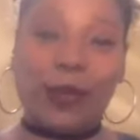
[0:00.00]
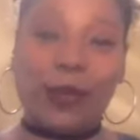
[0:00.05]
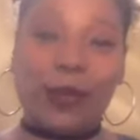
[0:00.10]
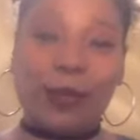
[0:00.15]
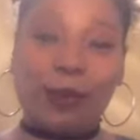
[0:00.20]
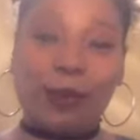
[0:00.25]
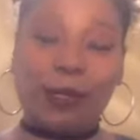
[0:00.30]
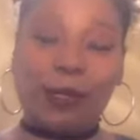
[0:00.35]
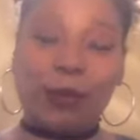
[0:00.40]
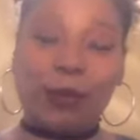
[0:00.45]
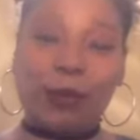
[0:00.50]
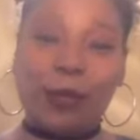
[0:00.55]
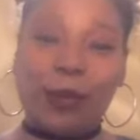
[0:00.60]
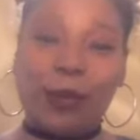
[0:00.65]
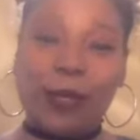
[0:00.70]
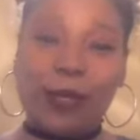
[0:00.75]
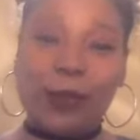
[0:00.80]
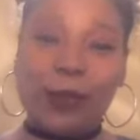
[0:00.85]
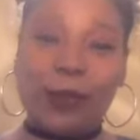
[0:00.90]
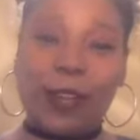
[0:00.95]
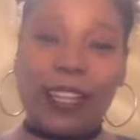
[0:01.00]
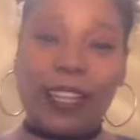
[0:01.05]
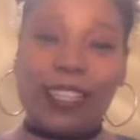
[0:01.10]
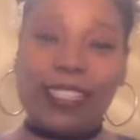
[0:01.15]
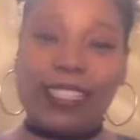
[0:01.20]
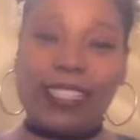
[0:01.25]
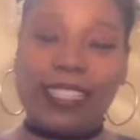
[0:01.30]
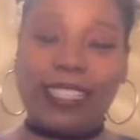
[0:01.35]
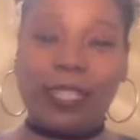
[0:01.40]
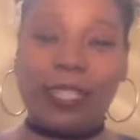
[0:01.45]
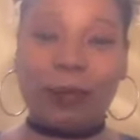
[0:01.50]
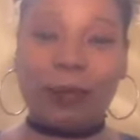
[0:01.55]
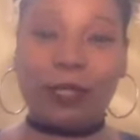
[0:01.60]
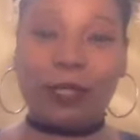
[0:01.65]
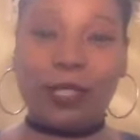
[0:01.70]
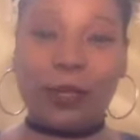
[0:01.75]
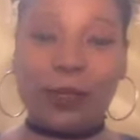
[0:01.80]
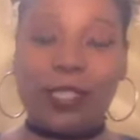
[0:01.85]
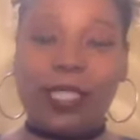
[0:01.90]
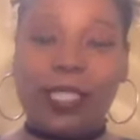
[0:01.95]
welcome to Purity One's Double
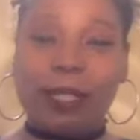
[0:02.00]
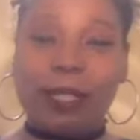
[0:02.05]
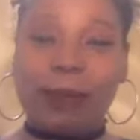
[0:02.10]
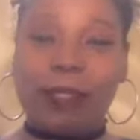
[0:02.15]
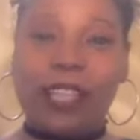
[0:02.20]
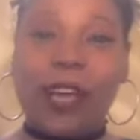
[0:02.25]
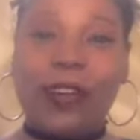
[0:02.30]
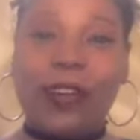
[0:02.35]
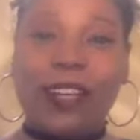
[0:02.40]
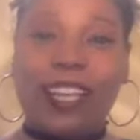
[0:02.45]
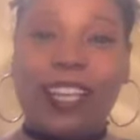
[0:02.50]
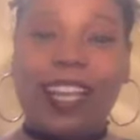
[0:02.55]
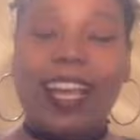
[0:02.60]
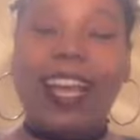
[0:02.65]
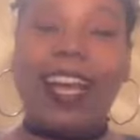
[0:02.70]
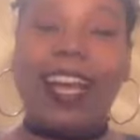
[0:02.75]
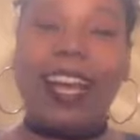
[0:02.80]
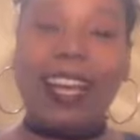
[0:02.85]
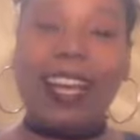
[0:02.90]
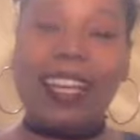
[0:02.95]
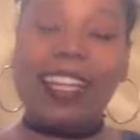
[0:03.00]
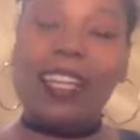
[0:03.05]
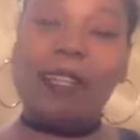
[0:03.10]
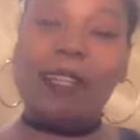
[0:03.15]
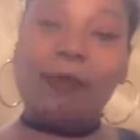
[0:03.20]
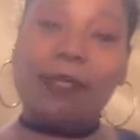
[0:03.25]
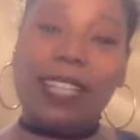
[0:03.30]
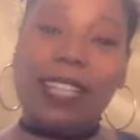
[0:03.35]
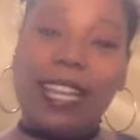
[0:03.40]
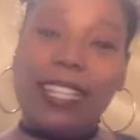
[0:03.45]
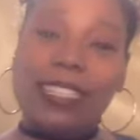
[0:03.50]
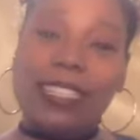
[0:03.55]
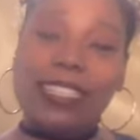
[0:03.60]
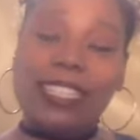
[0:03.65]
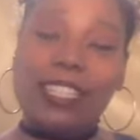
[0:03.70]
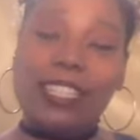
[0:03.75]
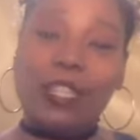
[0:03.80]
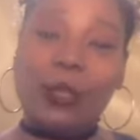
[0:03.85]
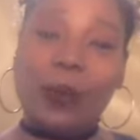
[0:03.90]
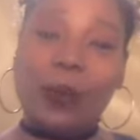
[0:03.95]
Dose Tip Talk. I am
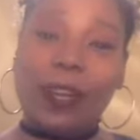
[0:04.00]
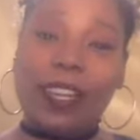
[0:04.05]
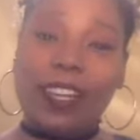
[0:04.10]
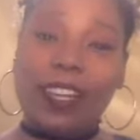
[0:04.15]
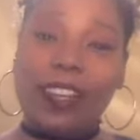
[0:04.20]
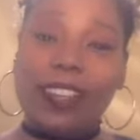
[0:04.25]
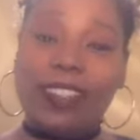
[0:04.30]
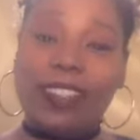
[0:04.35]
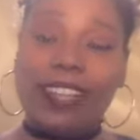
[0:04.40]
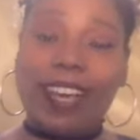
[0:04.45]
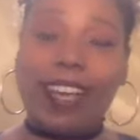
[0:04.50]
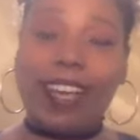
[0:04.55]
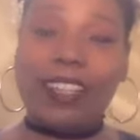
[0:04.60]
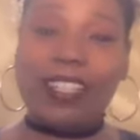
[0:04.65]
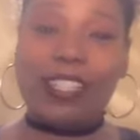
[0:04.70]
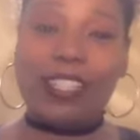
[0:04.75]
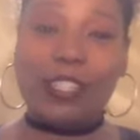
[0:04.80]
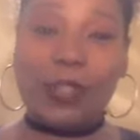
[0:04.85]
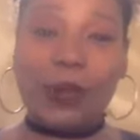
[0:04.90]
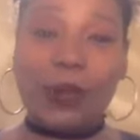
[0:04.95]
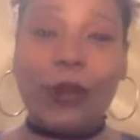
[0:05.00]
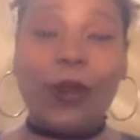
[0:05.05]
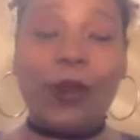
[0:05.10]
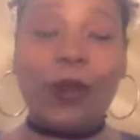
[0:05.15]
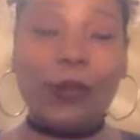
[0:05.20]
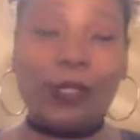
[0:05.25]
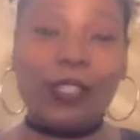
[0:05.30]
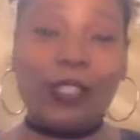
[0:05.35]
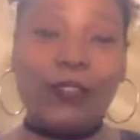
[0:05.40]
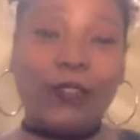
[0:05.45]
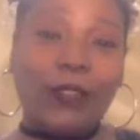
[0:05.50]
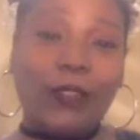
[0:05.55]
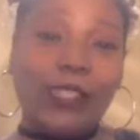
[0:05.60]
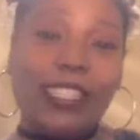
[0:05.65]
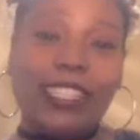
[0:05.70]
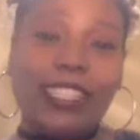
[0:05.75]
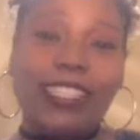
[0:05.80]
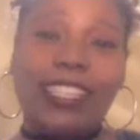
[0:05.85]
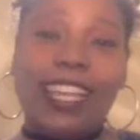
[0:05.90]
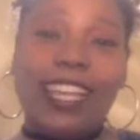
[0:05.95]
Natalie, the gray-haired goddess, your host for
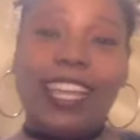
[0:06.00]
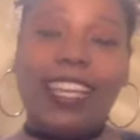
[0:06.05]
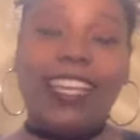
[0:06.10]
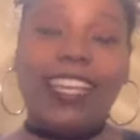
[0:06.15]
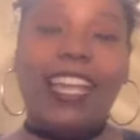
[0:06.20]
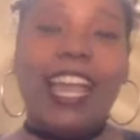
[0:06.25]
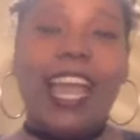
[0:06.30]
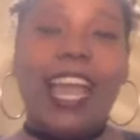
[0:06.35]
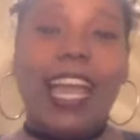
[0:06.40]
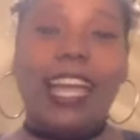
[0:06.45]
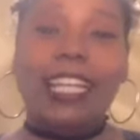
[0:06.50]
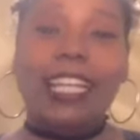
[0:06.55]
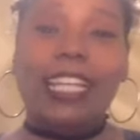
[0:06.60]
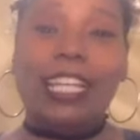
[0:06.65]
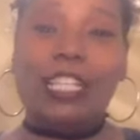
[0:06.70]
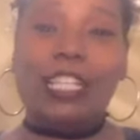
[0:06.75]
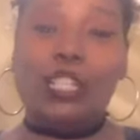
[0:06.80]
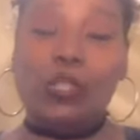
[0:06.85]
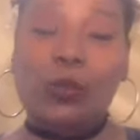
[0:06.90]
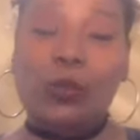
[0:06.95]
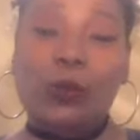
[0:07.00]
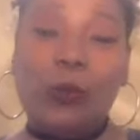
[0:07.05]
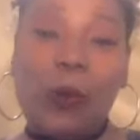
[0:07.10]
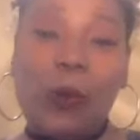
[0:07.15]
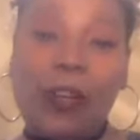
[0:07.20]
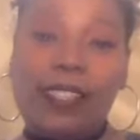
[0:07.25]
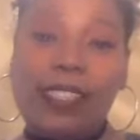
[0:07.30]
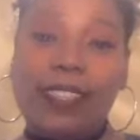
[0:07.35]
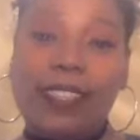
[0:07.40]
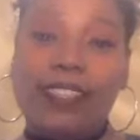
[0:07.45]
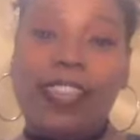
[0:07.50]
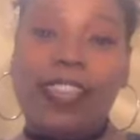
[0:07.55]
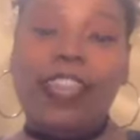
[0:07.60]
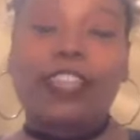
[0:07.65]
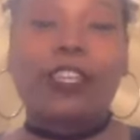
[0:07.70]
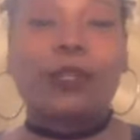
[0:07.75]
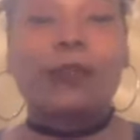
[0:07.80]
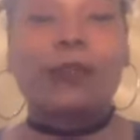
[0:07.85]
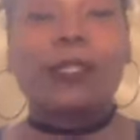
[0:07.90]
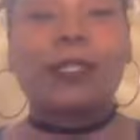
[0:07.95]
today, and I do want to
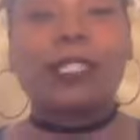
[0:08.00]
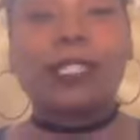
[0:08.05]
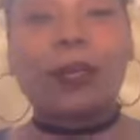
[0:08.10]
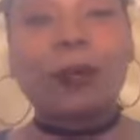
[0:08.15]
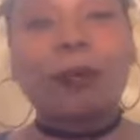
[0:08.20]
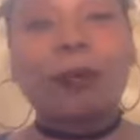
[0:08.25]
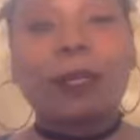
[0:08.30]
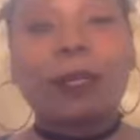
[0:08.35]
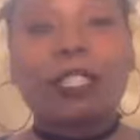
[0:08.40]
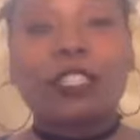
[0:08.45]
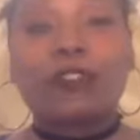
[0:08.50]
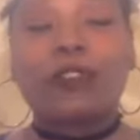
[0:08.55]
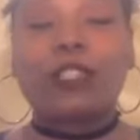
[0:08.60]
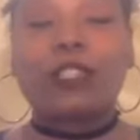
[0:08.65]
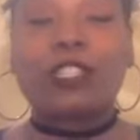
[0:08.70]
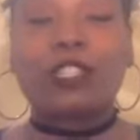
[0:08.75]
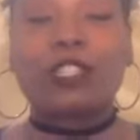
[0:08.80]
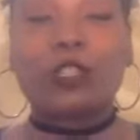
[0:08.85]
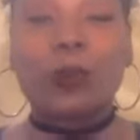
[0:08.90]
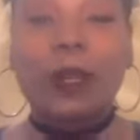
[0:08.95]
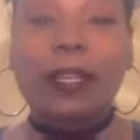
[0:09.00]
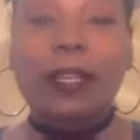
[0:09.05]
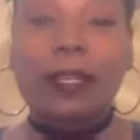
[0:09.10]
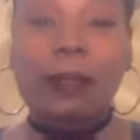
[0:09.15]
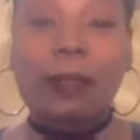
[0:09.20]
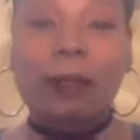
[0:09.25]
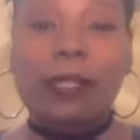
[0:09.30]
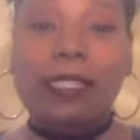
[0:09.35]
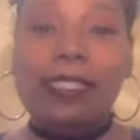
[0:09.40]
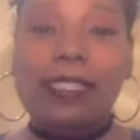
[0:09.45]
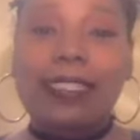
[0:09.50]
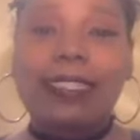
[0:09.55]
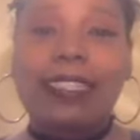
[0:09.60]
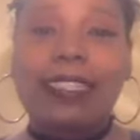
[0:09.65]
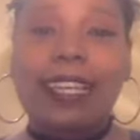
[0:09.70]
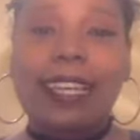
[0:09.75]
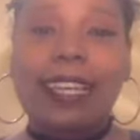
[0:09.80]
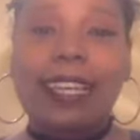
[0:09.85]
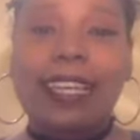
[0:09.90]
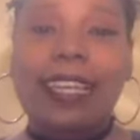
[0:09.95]
thank you so much for joining me
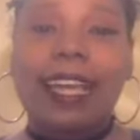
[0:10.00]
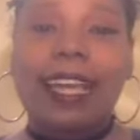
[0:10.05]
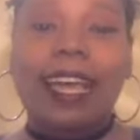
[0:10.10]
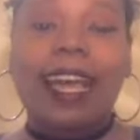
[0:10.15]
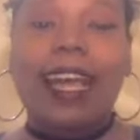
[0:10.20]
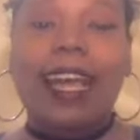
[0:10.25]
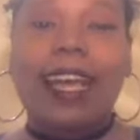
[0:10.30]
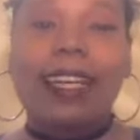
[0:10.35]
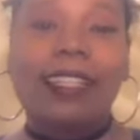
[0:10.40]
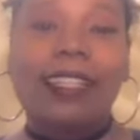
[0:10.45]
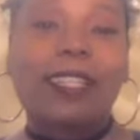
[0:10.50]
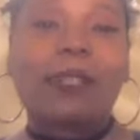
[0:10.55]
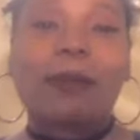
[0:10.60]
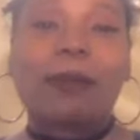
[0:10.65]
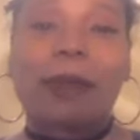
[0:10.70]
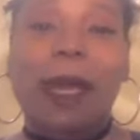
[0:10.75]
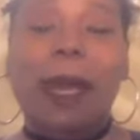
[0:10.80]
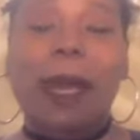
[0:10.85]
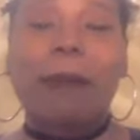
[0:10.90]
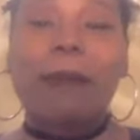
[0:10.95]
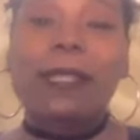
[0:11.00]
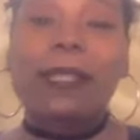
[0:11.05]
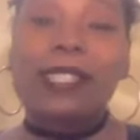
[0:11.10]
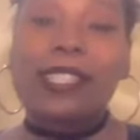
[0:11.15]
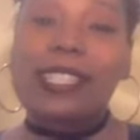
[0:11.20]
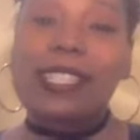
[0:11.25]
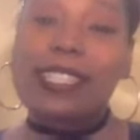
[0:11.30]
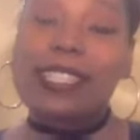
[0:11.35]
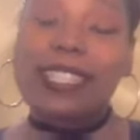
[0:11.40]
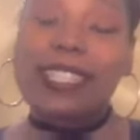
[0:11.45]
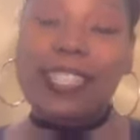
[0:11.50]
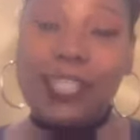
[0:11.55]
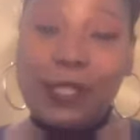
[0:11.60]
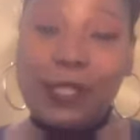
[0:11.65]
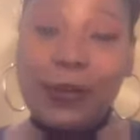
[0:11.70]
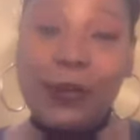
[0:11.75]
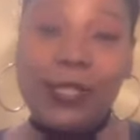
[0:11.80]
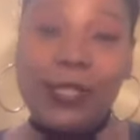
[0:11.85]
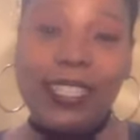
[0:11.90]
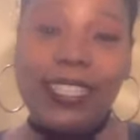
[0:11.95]
today. I am happy to see
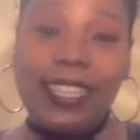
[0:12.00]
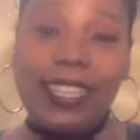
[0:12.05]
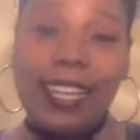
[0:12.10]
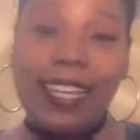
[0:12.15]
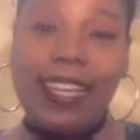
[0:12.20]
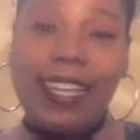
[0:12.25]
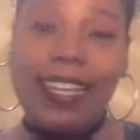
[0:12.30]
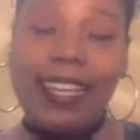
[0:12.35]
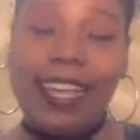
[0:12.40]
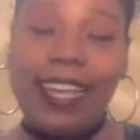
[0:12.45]
you today,